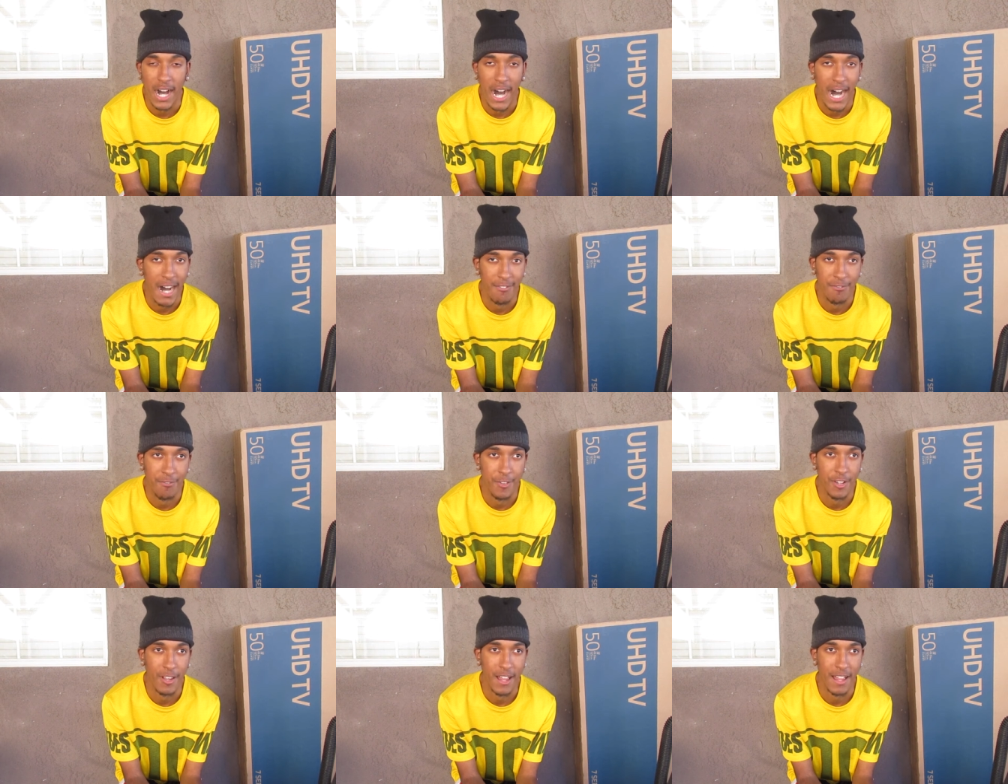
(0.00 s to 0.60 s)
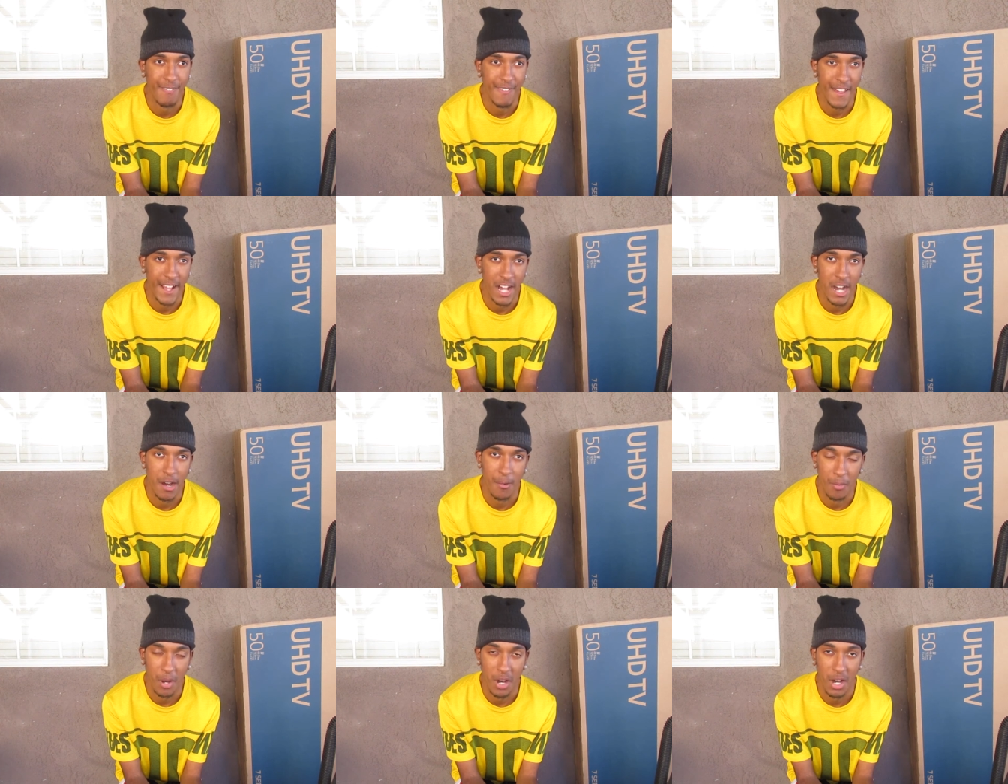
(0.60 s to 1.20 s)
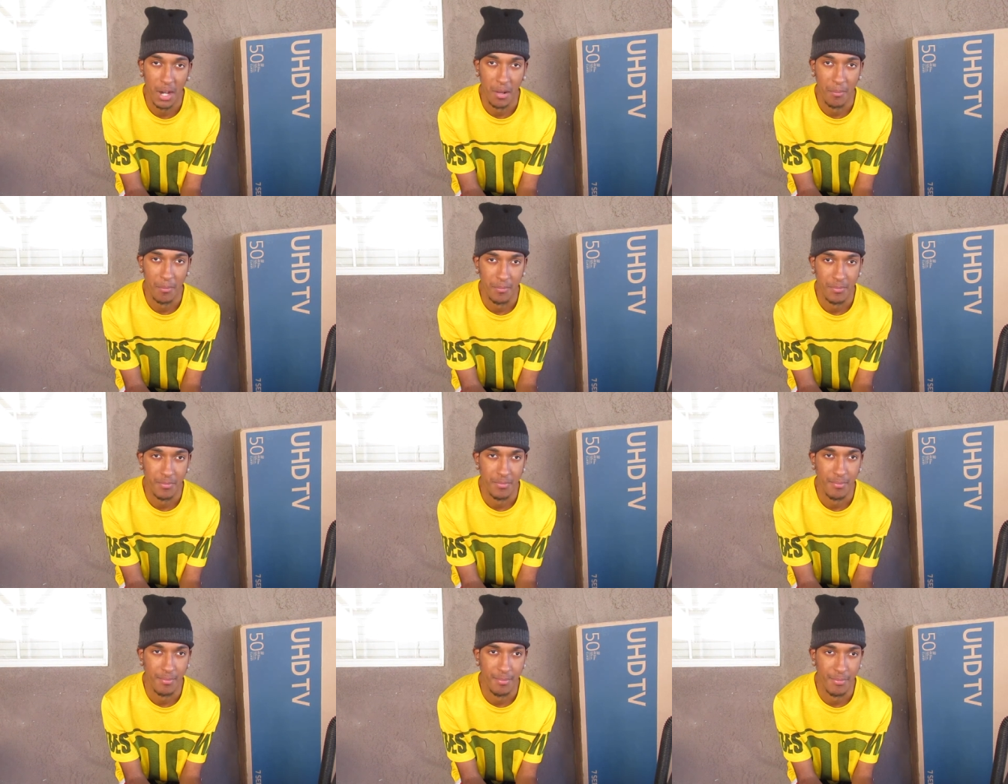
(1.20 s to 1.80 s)
I feel like they got robbed.
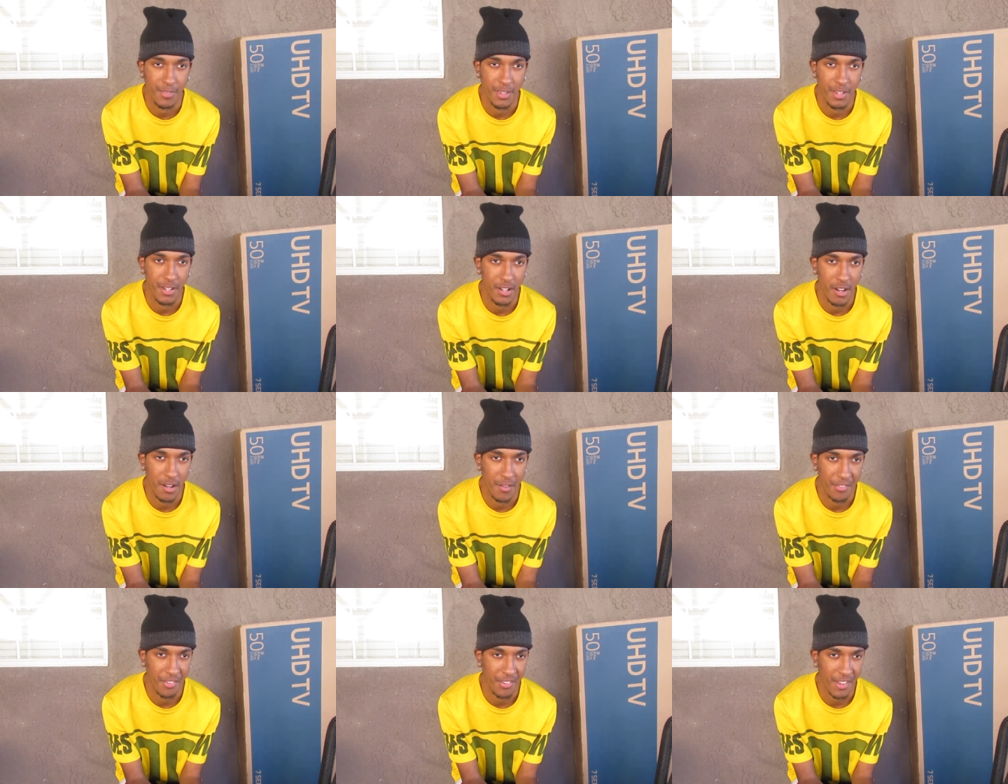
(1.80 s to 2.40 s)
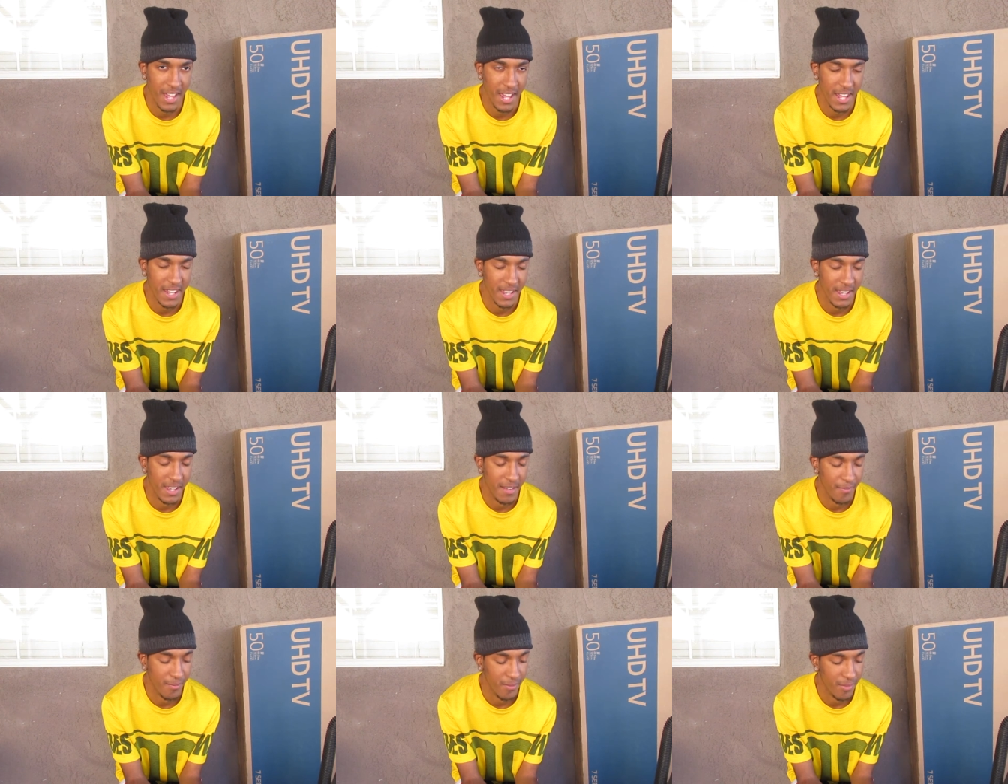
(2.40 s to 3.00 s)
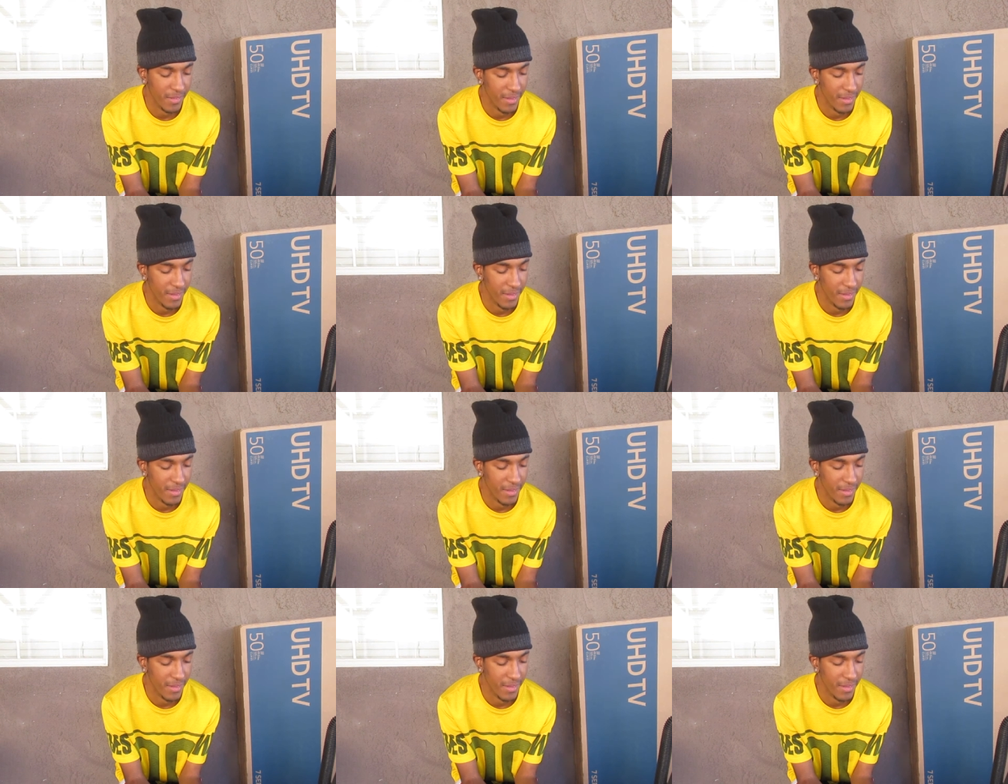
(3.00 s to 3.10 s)
You know what I'm saying?